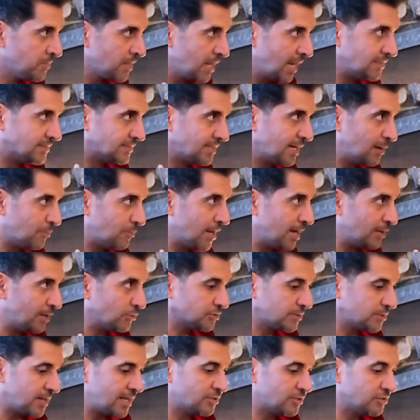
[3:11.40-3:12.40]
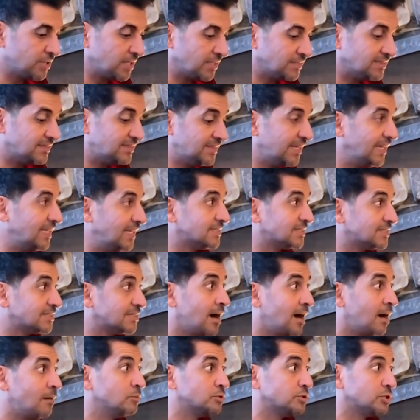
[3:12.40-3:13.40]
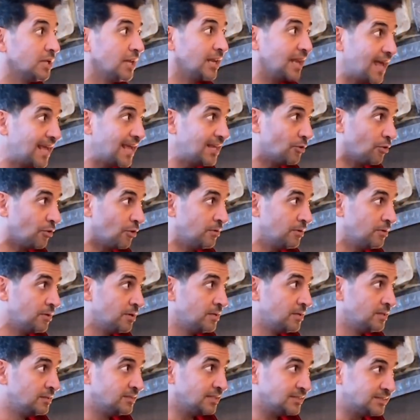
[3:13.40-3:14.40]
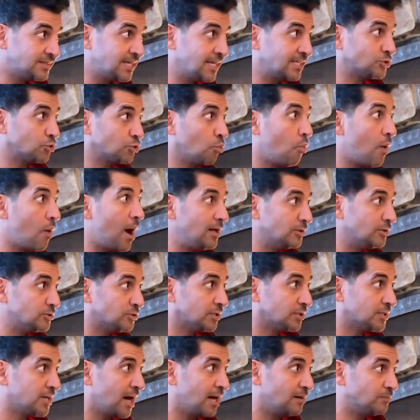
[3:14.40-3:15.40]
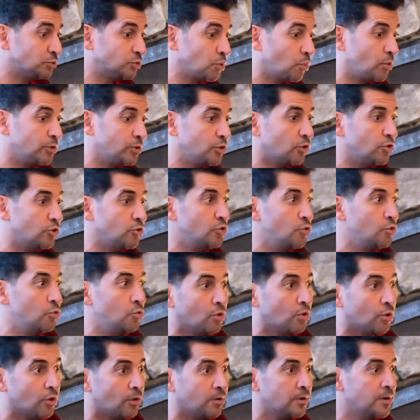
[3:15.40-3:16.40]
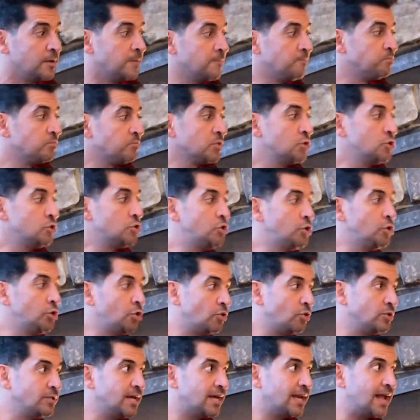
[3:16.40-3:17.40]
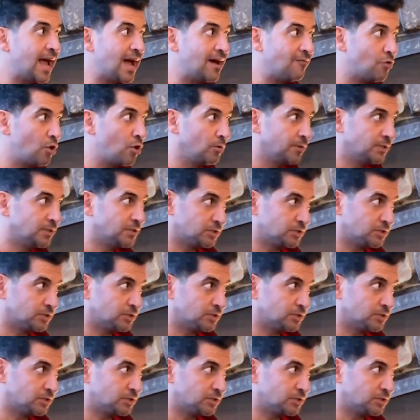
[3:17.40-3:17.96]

I said, I'm going to out-strategize. This comes later. This takes a while to come. So when you're newer, you don't yet have all the